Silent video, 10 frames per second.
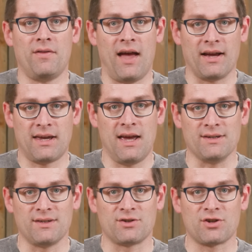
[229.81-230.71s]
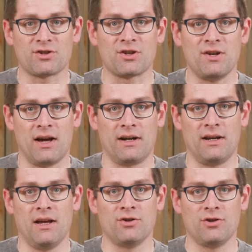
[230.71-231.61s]
that case. It's just not
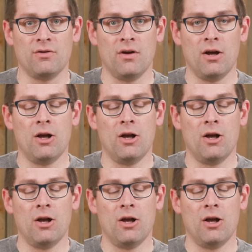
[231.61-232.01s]
an issue.